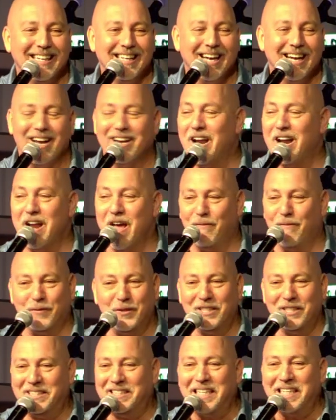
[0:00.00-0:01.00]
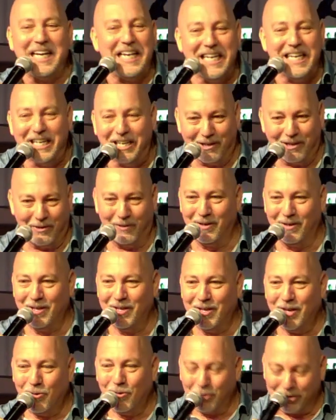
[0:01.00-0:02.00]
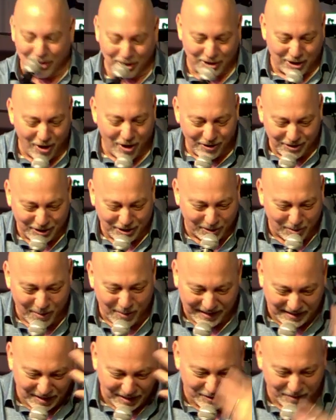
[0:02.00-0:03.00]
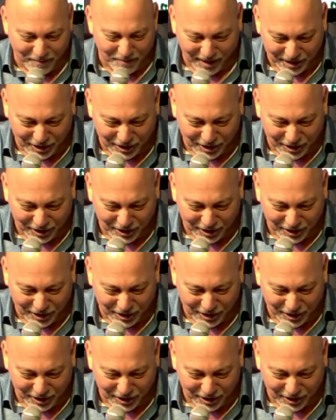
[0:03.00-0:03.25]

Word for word: I don't have to deal with the consequences of my